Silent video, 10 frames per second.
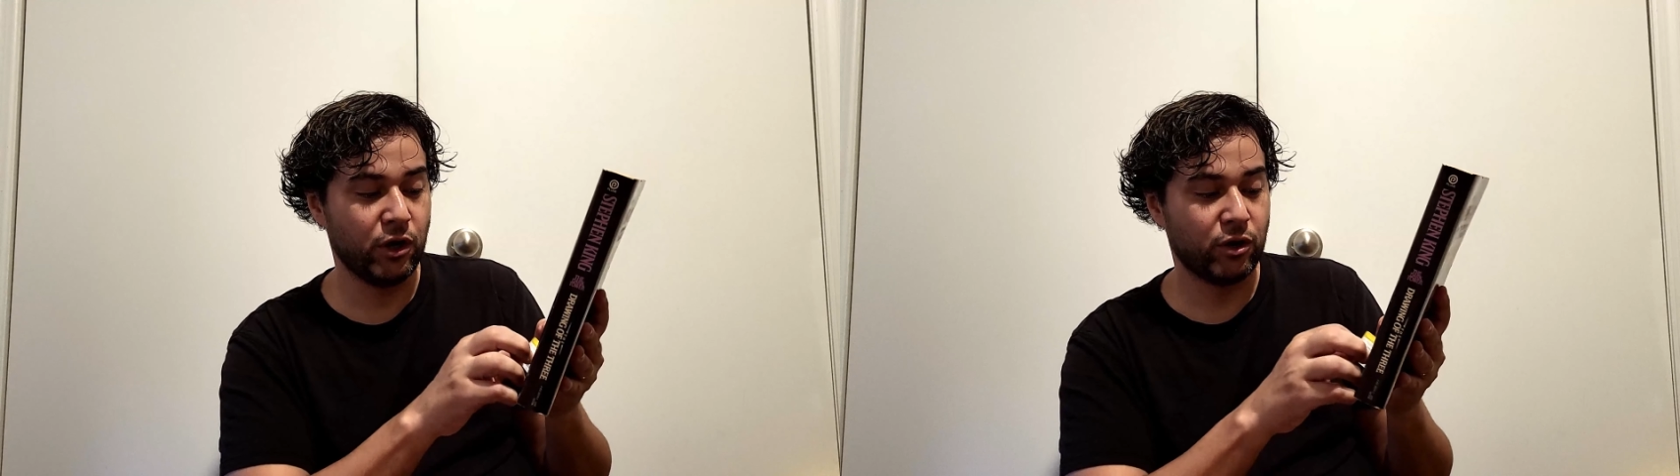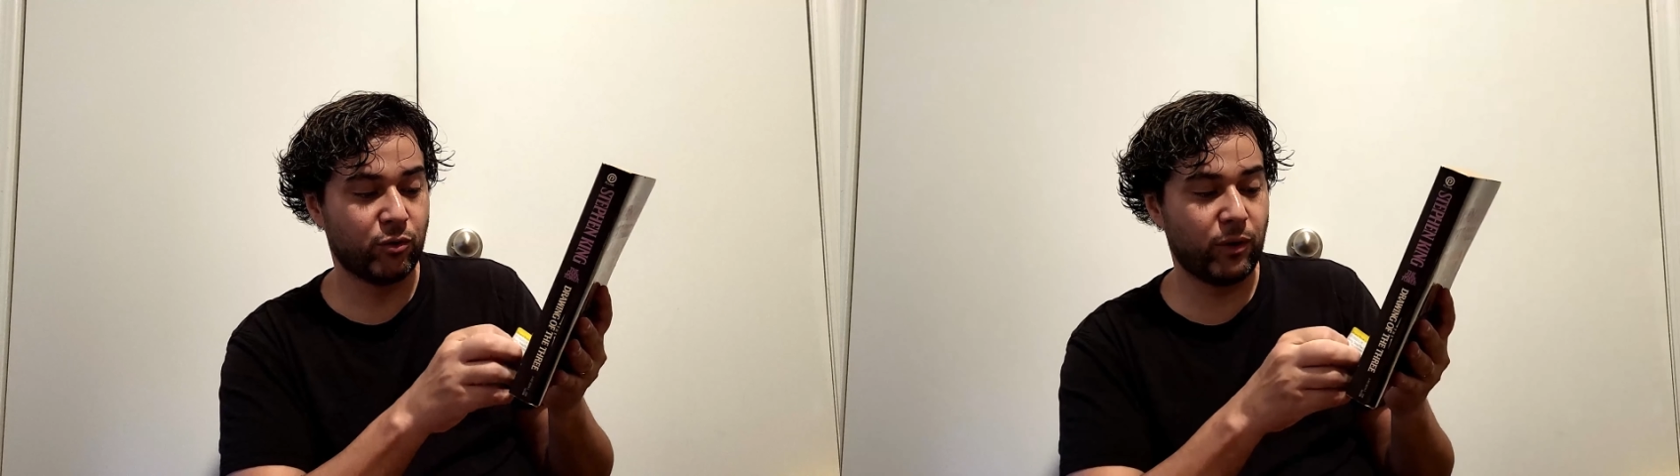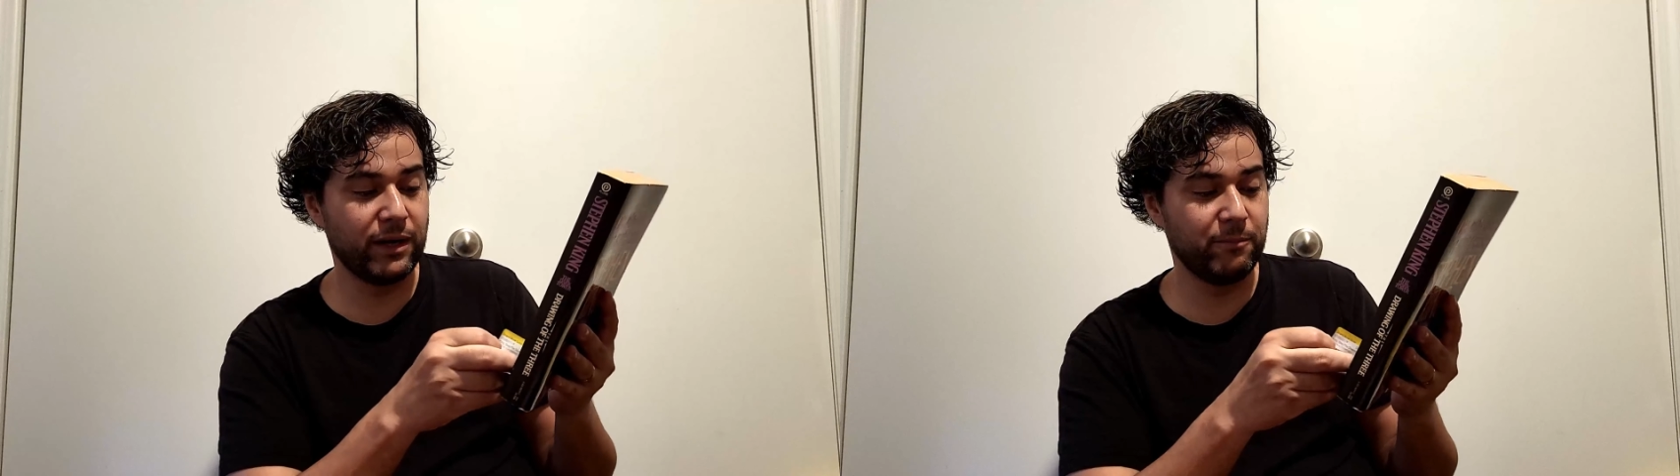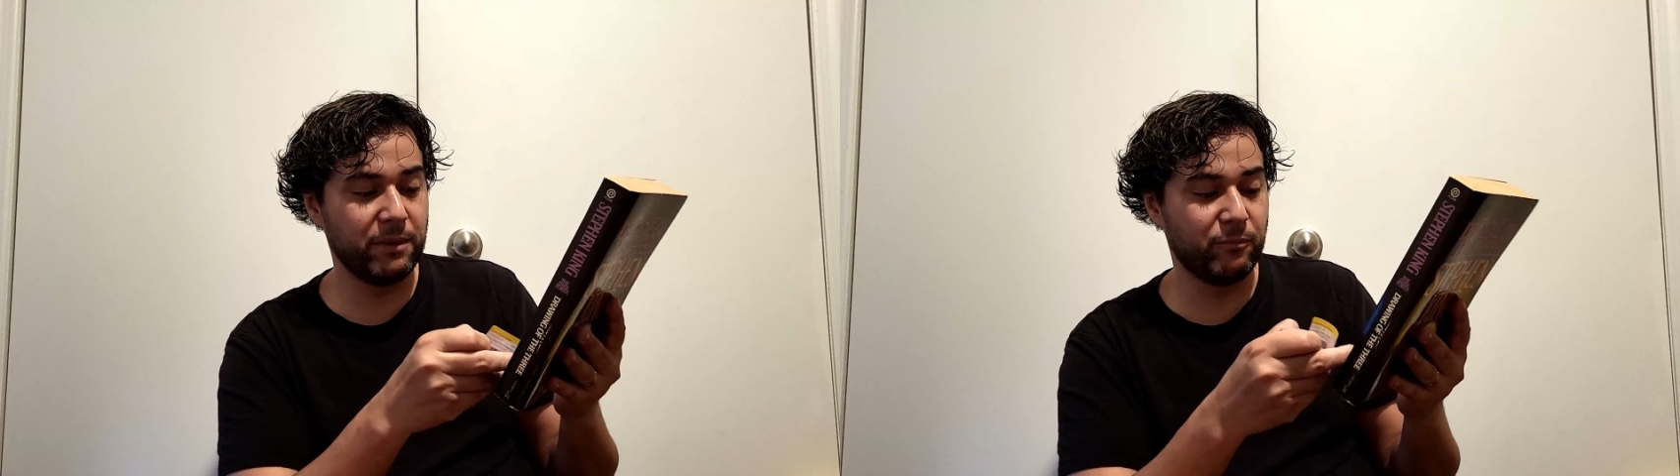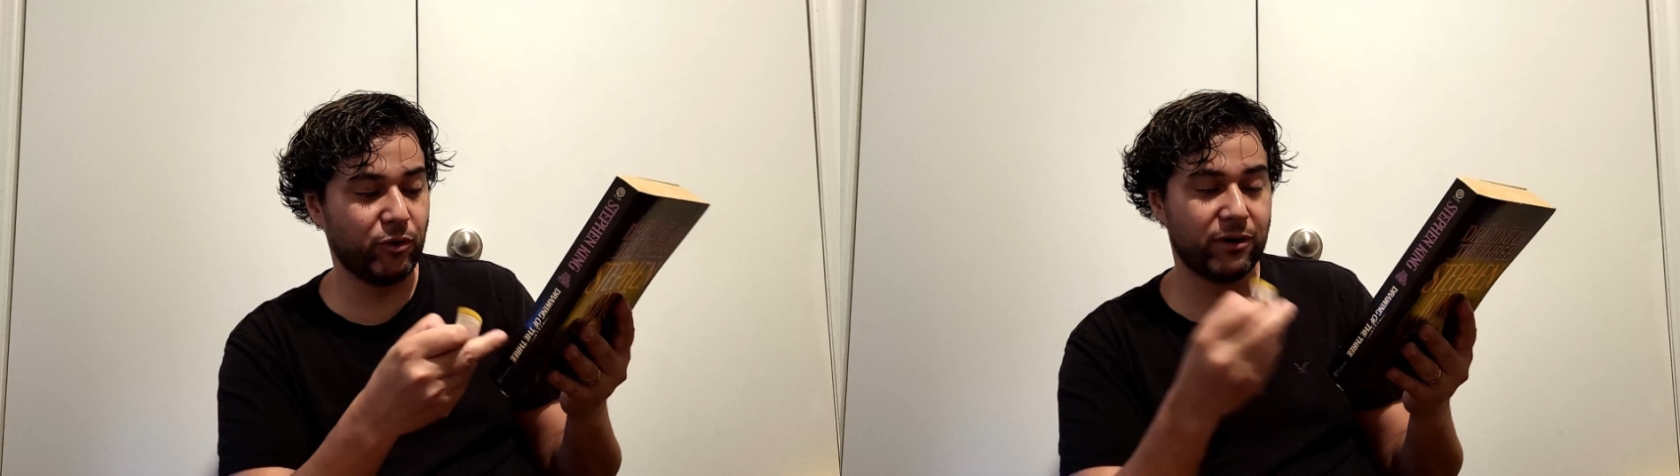quite a
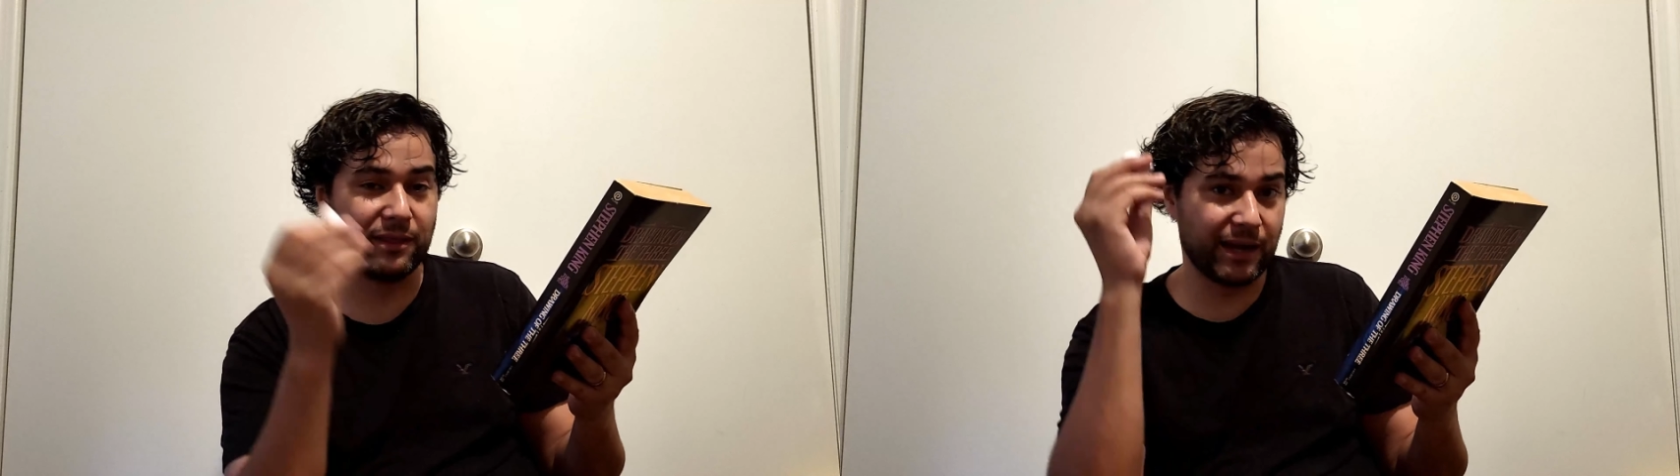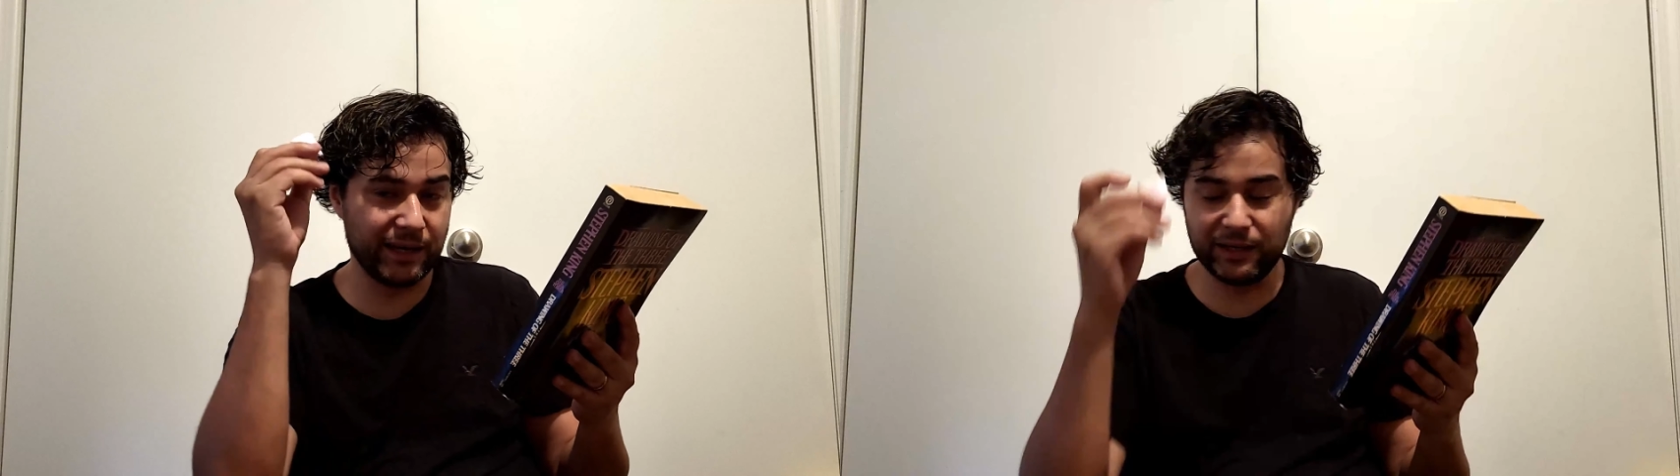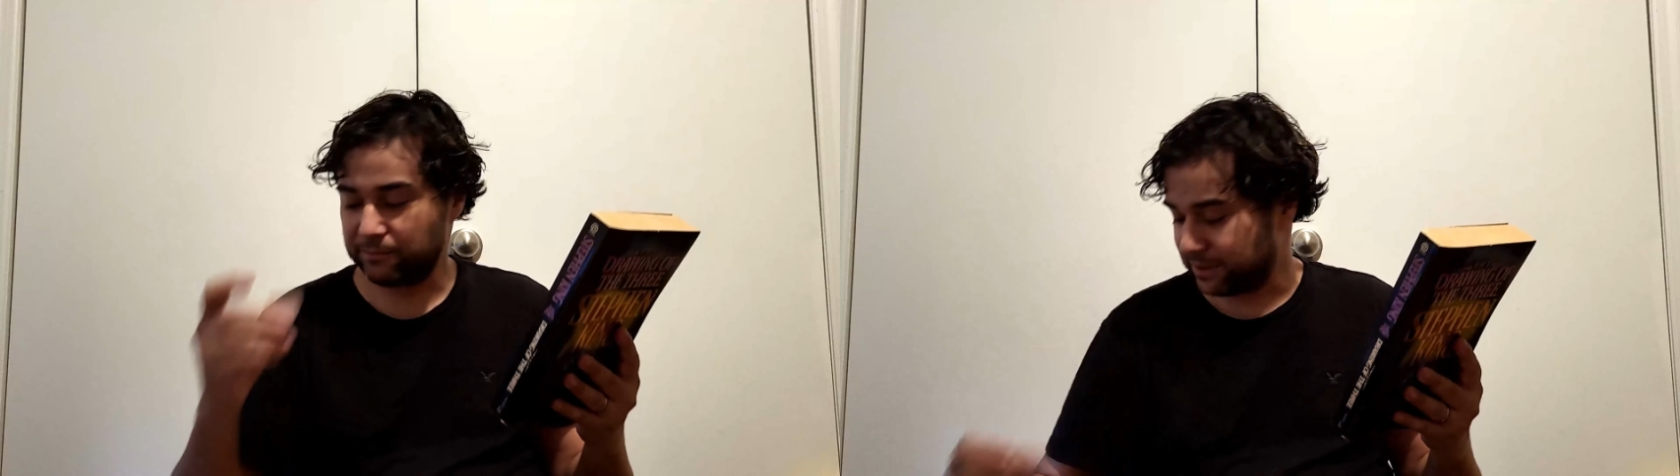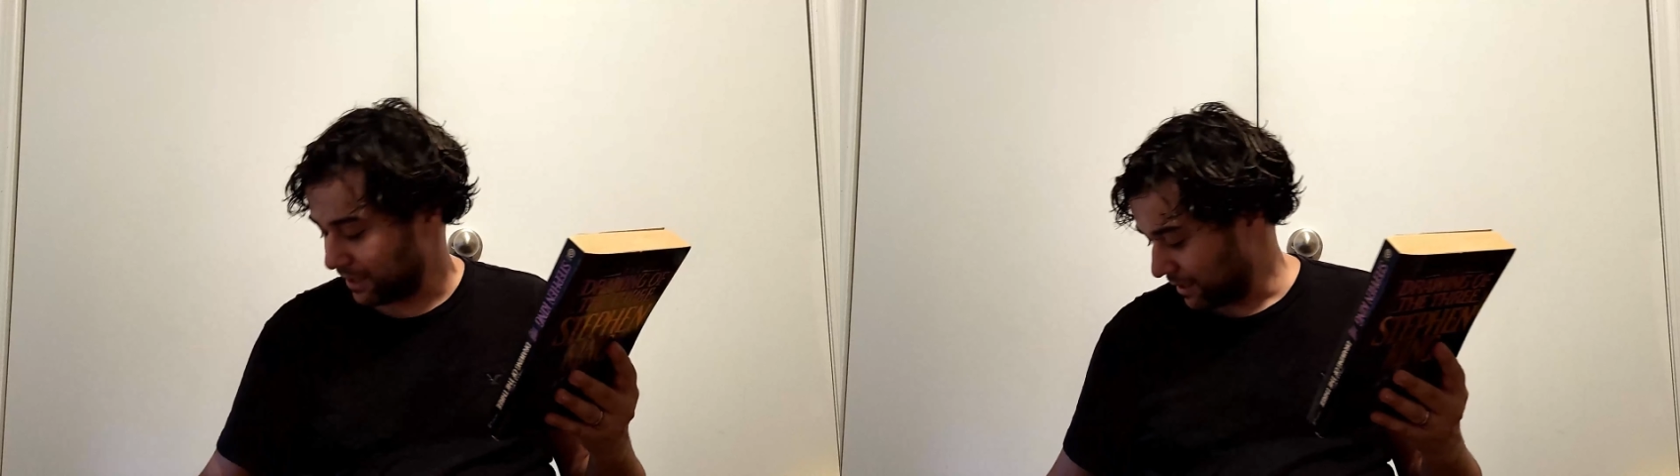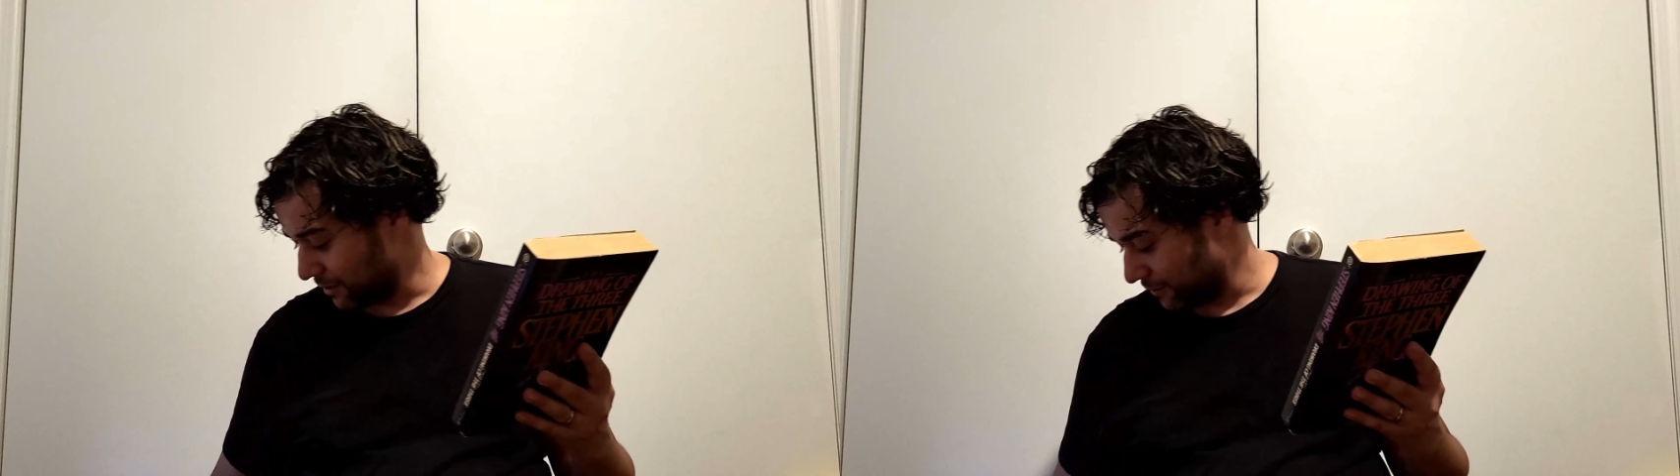bit more online I'm
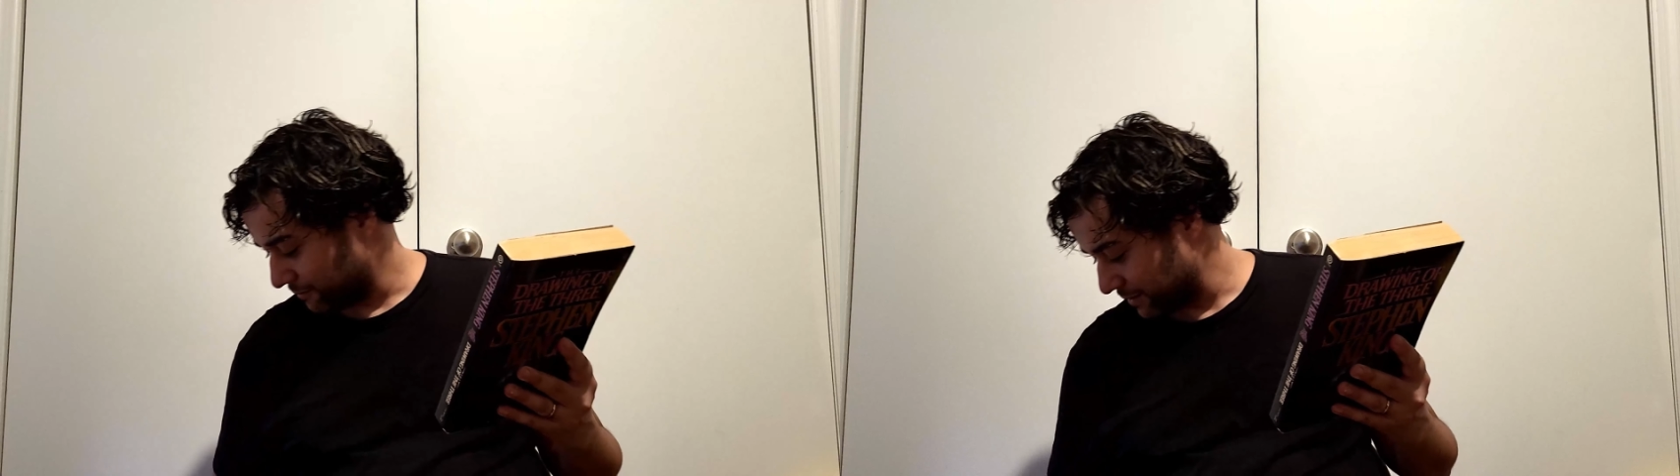taking off